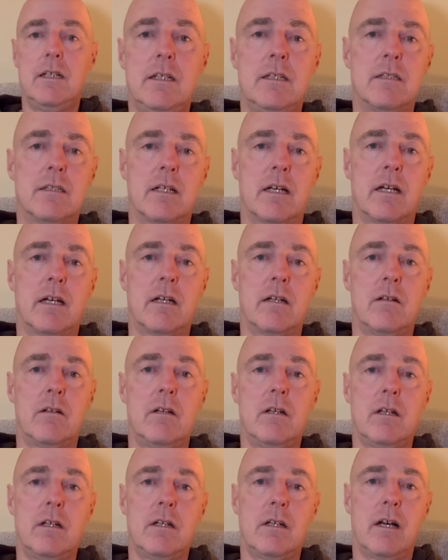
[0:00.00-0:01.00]
So
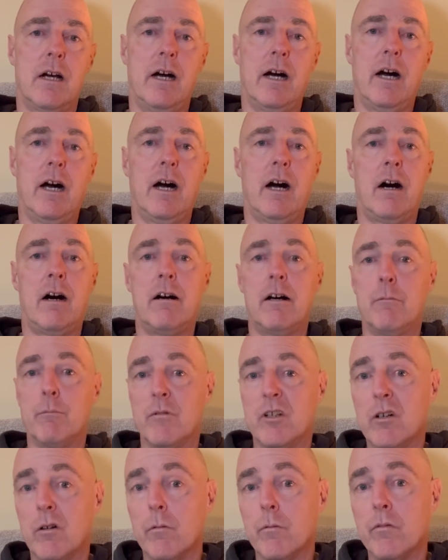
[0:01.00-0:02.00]
I'm
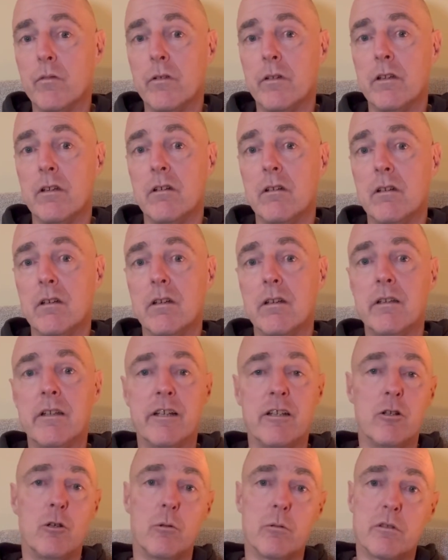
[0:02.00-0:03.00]
confident
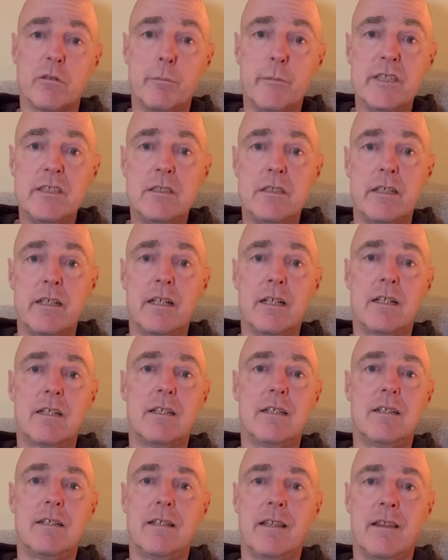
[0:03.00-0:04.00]
and optimistic
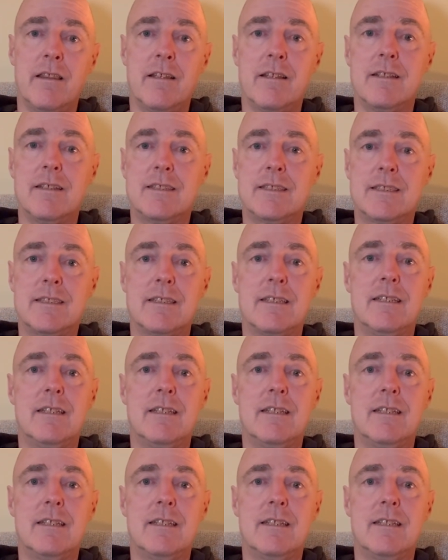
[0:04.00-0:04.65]
that